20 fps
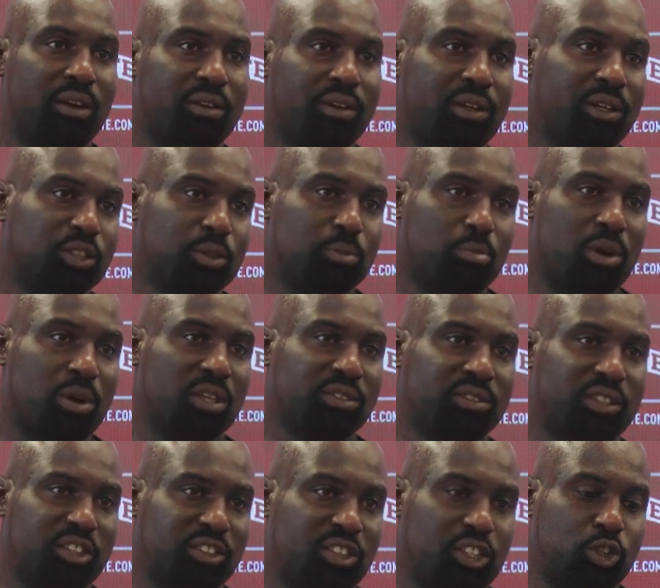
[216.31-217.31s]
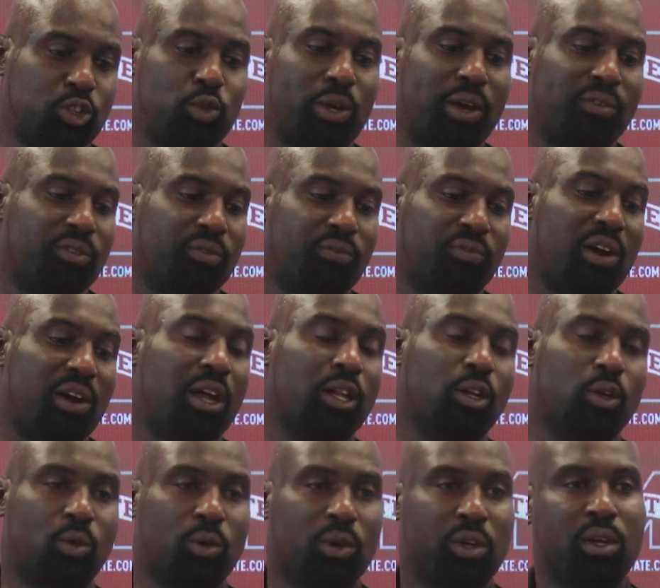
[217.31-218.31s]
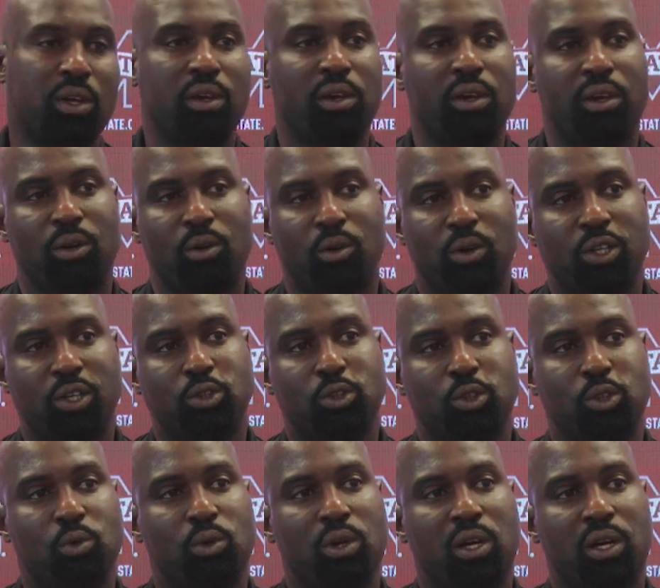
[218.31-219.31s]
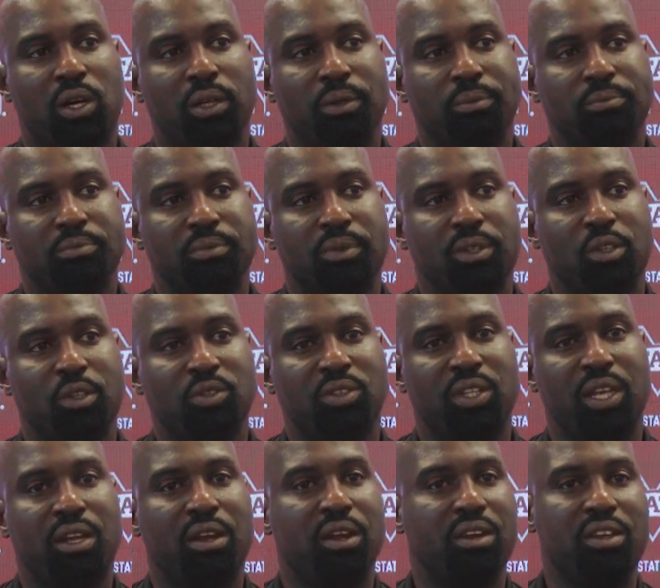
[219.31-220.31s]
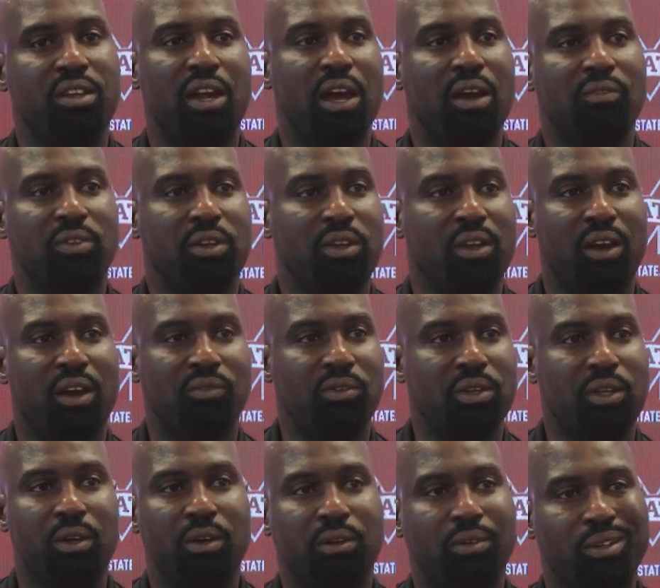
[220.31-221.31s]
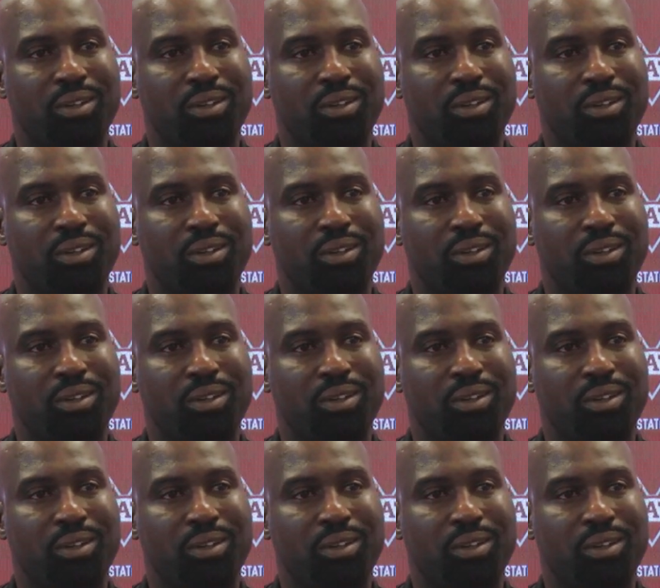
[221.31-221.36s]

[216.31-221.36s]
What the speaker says: And there's a process that you have to follow in order to, you know, stay there year after year after year.